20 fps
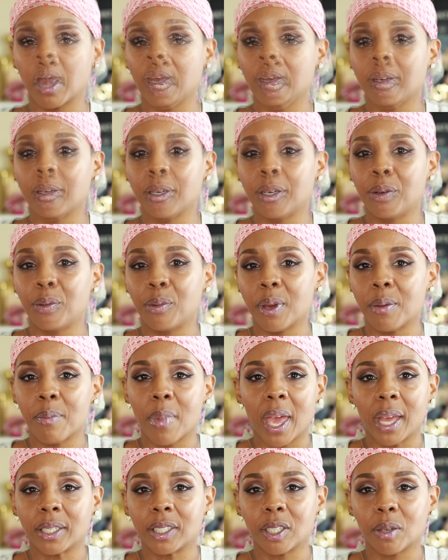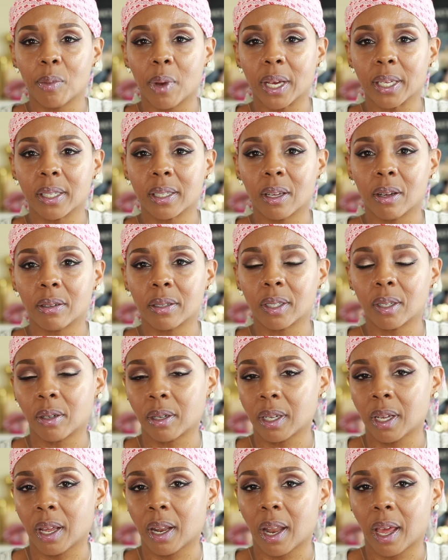I'm not good with matching myself, so
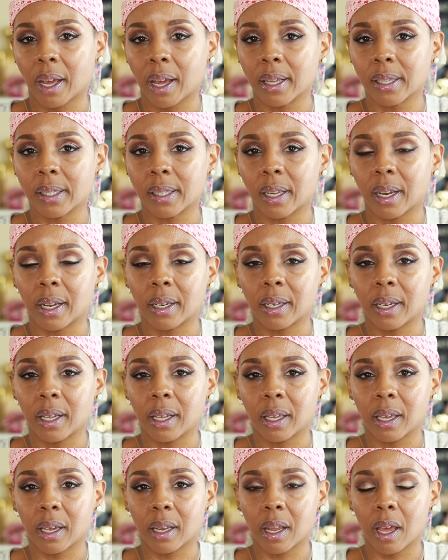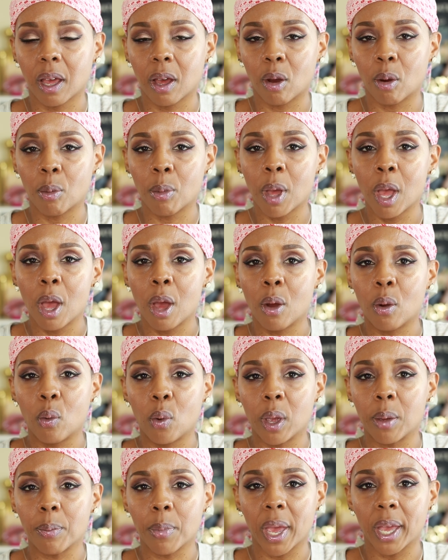yeah, like I said, I did get help
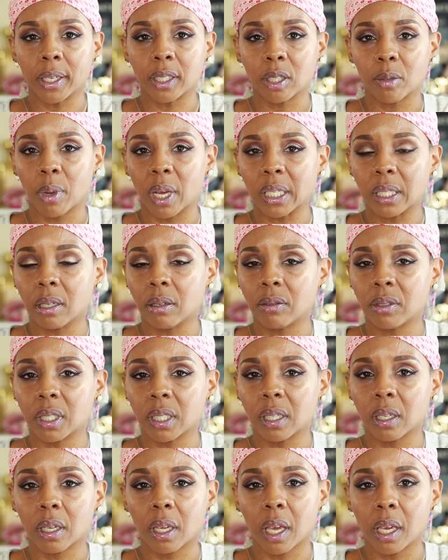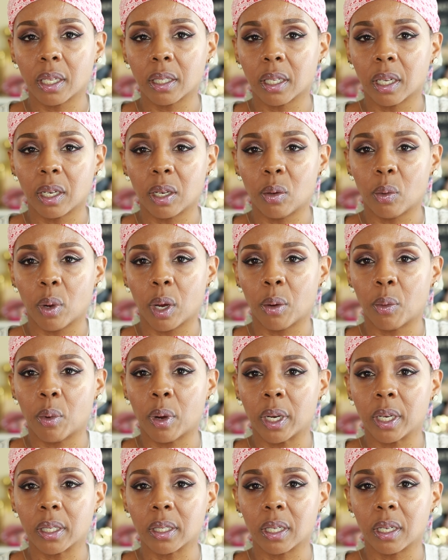with matching myself, just in case anyone
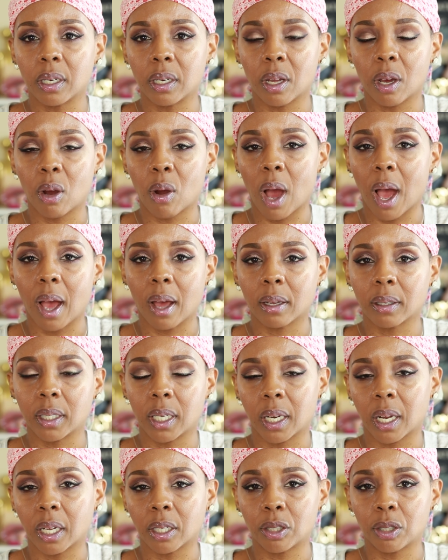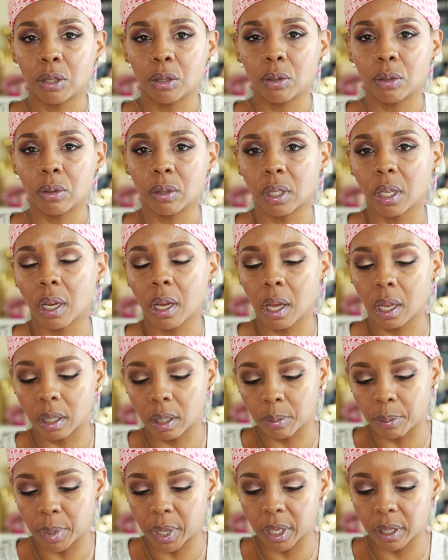wanted to know how did I choose the
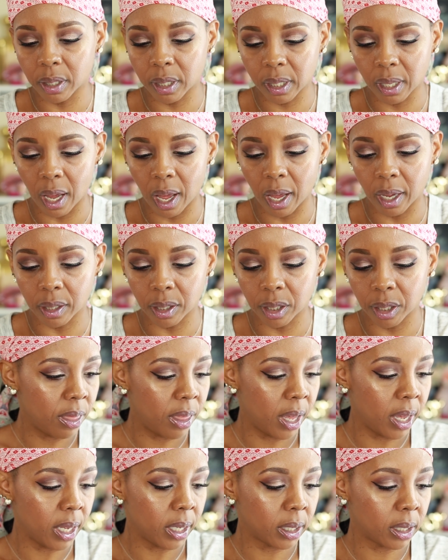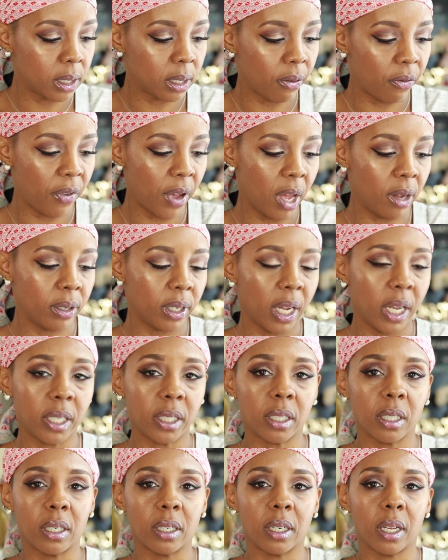color butterscotch. This
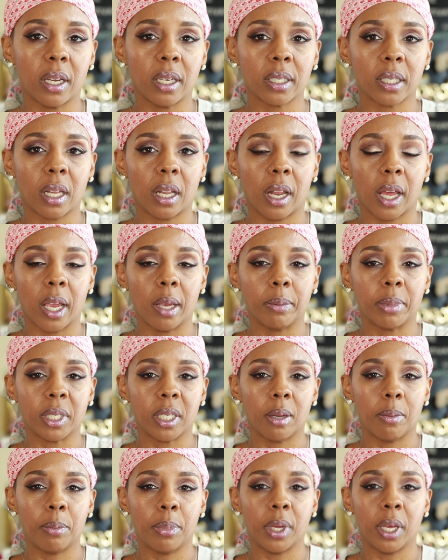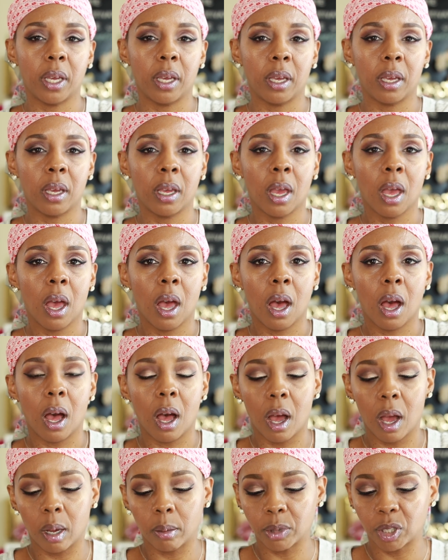foundation does claim to be
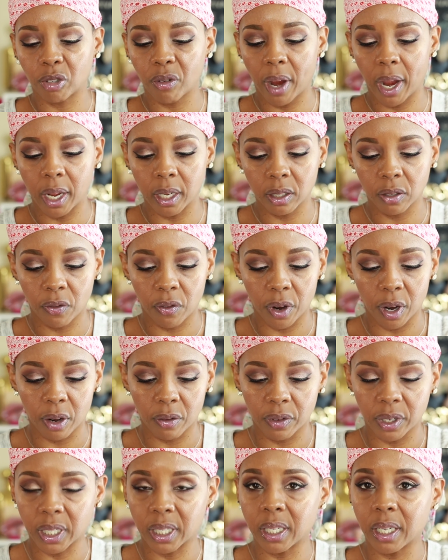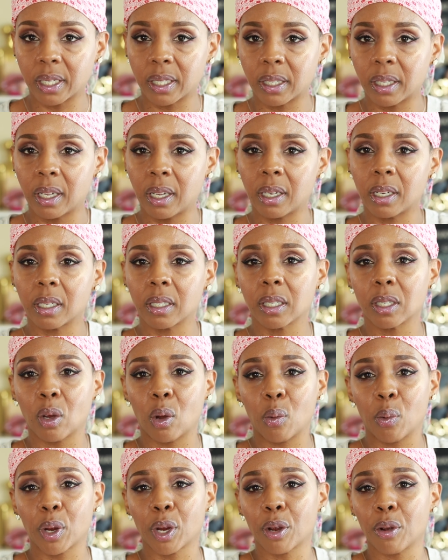um, transfer resistant,
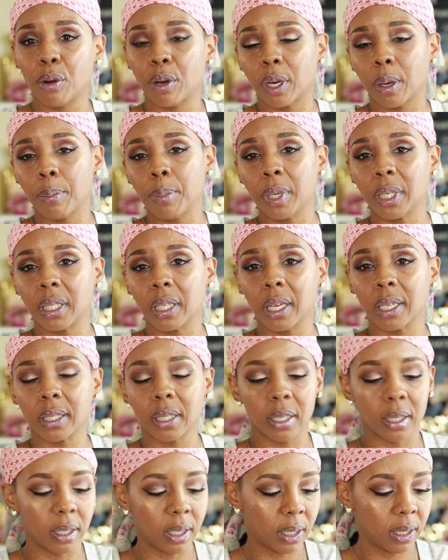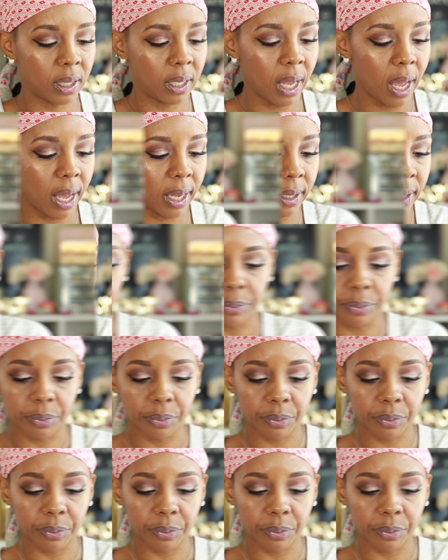so we're going to put that to the test.